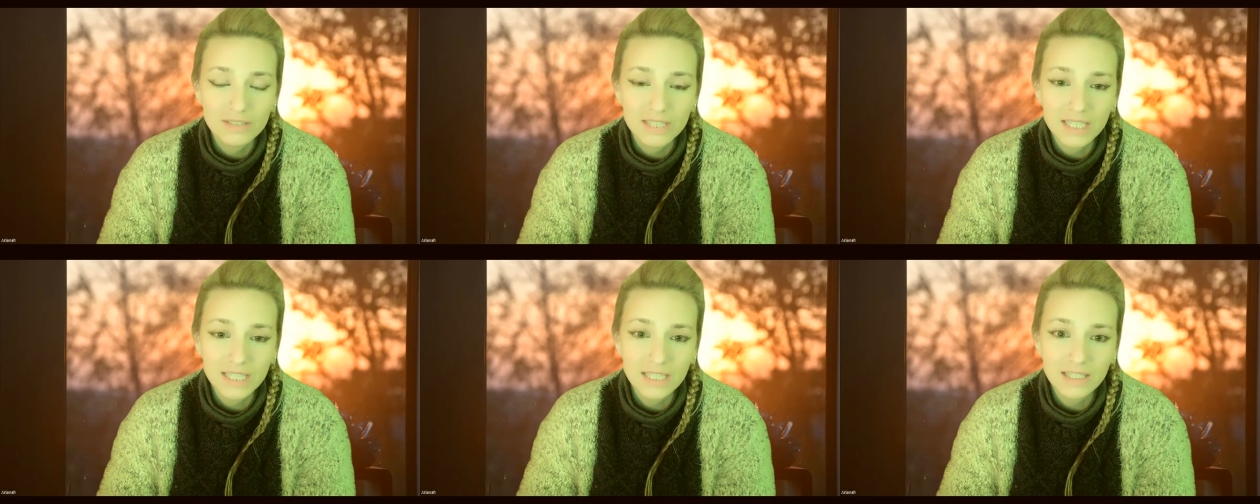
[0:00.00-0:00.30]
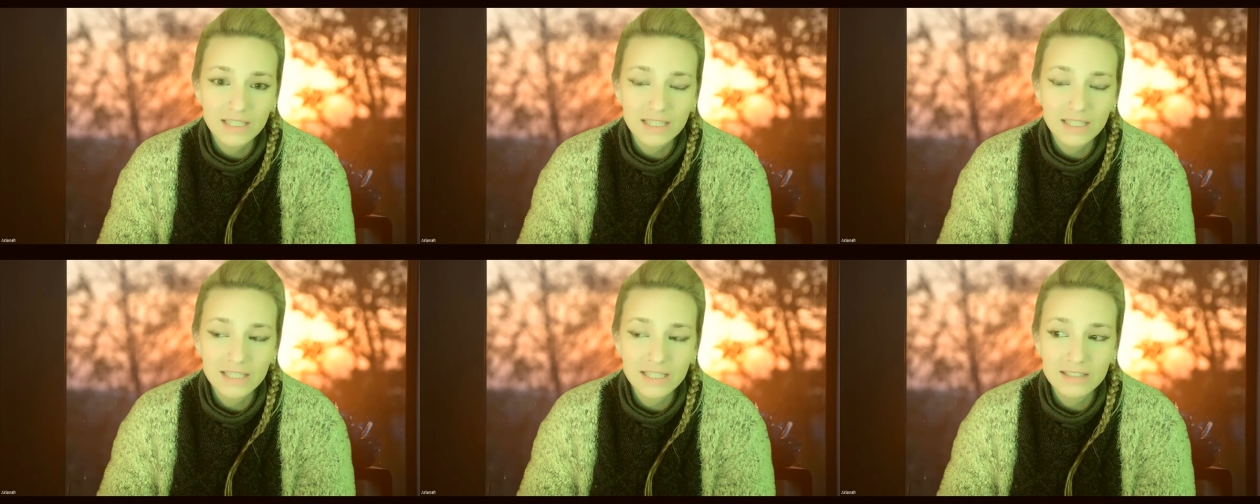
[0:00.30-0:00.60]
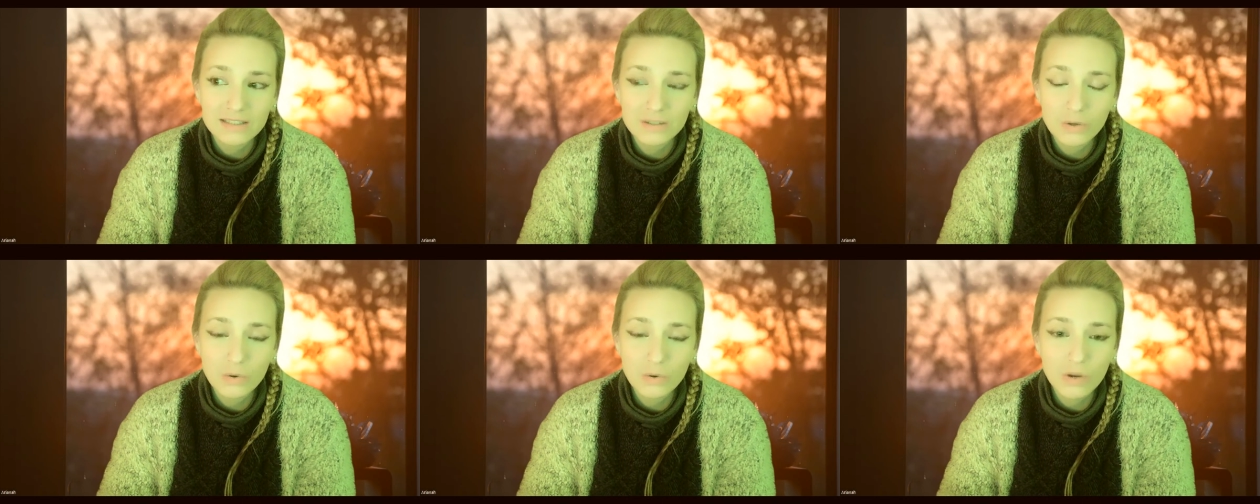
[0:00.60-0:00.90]
And
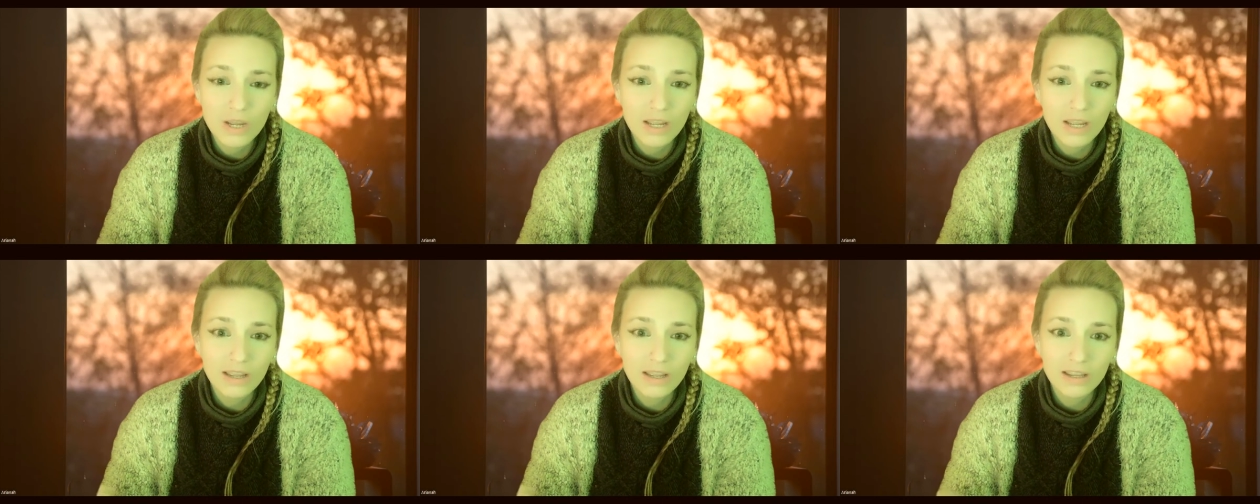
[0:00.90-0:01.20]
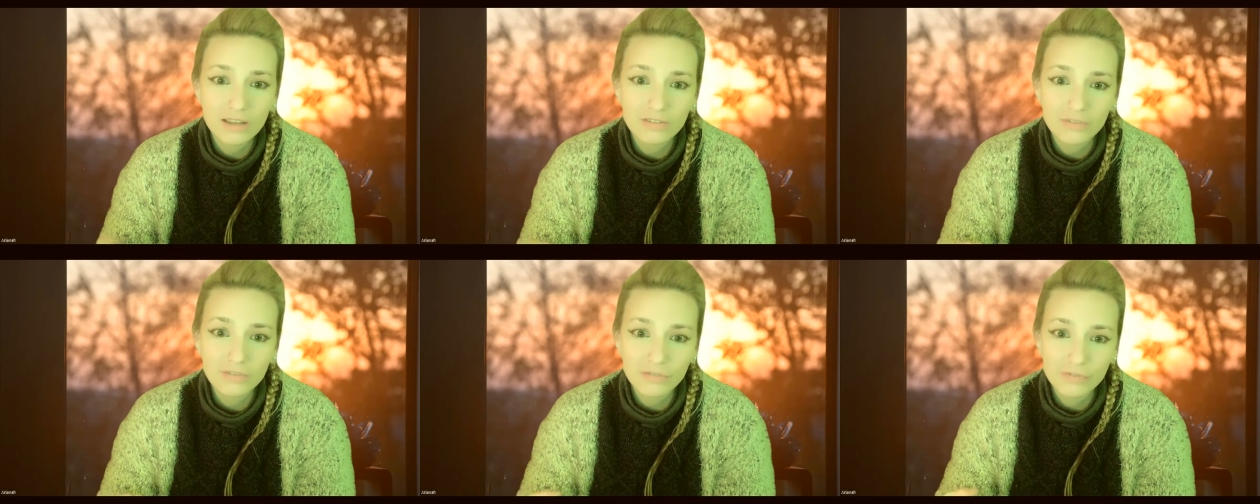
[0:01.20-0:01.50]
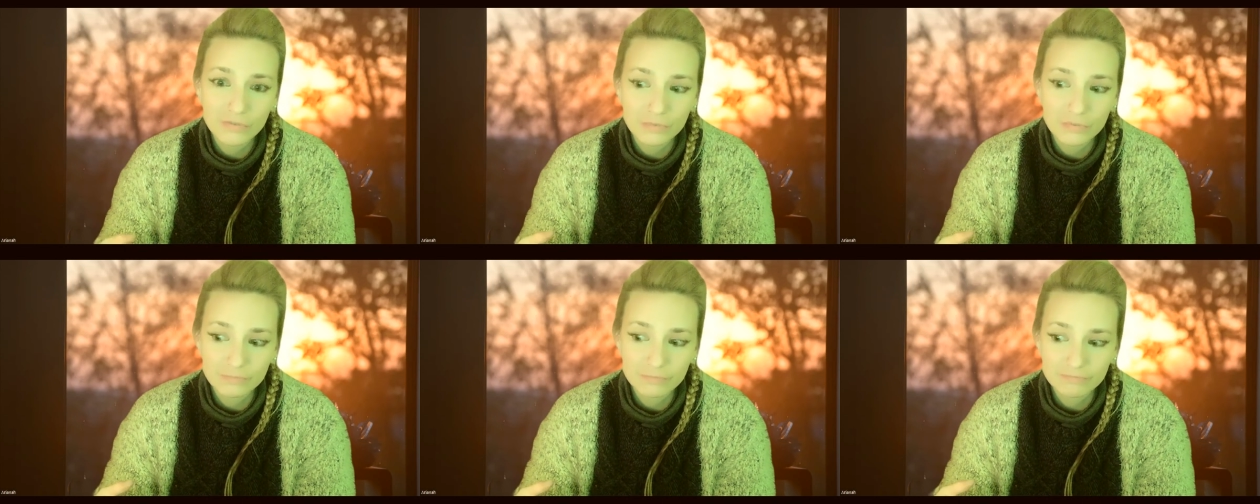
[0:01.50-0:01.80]
it's okay if
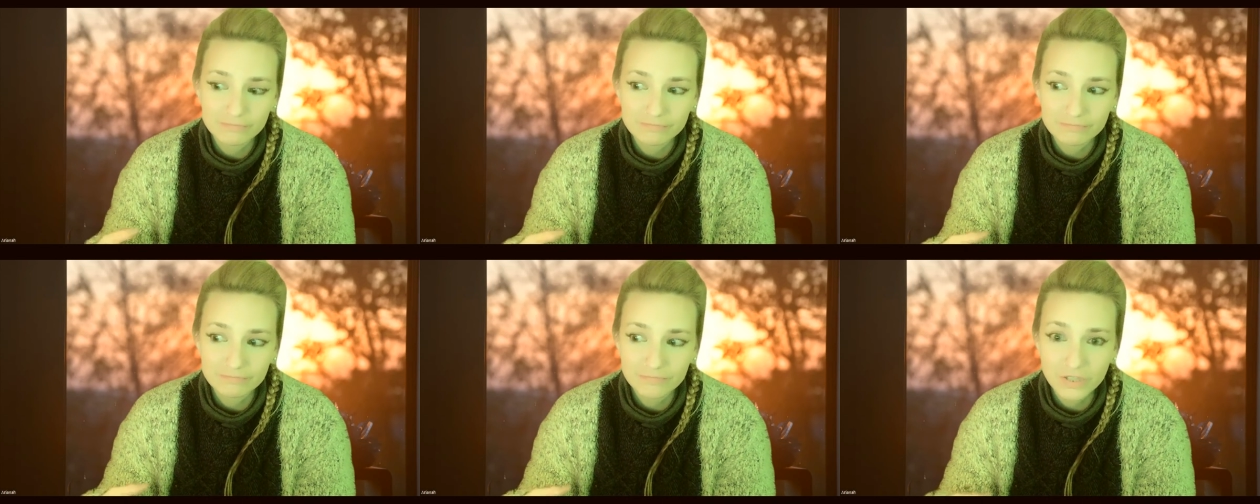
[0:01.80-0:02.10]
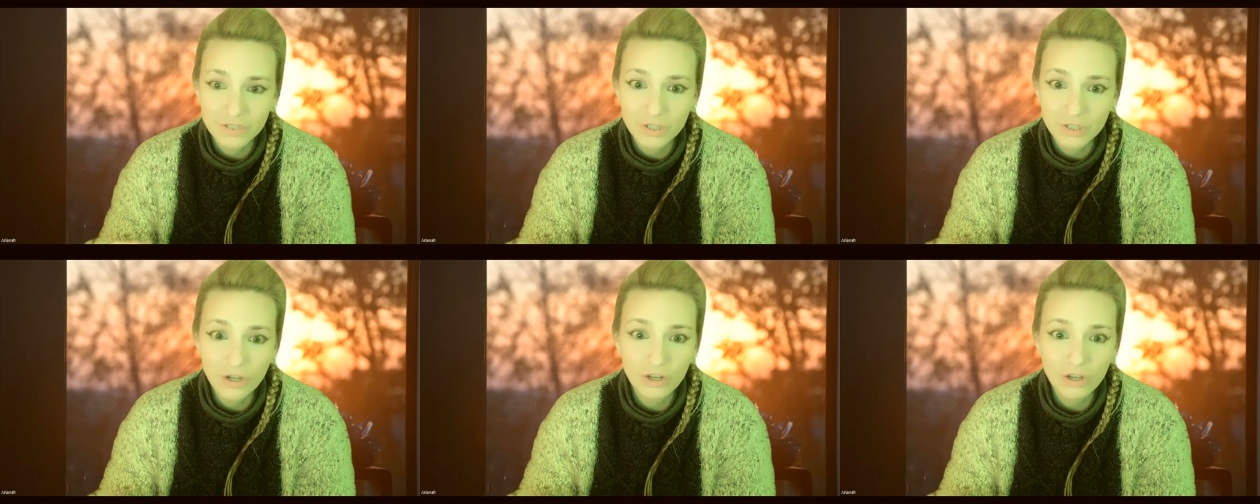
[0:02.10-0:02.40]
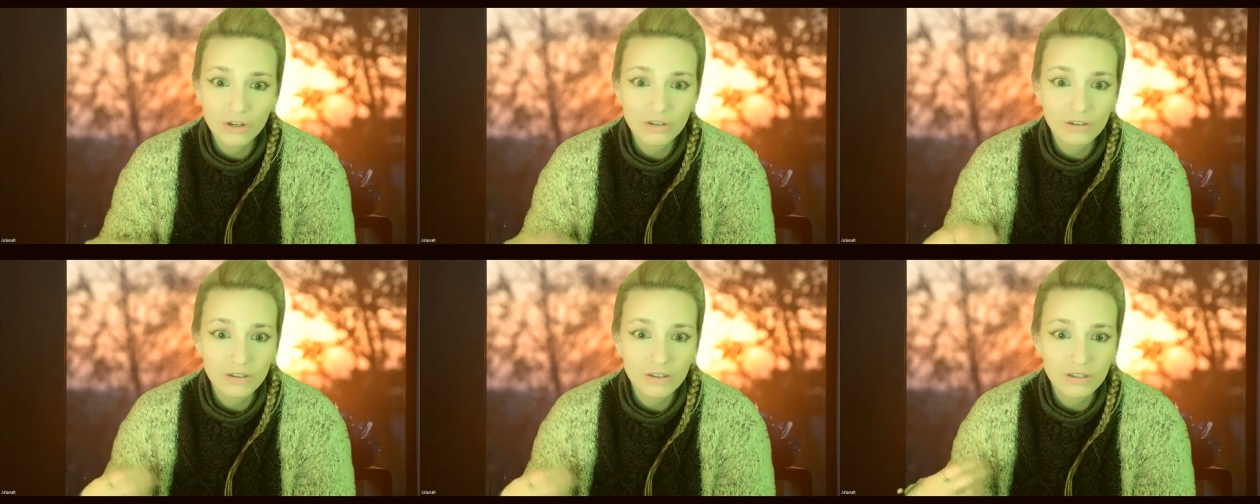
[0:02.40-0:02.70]
a lot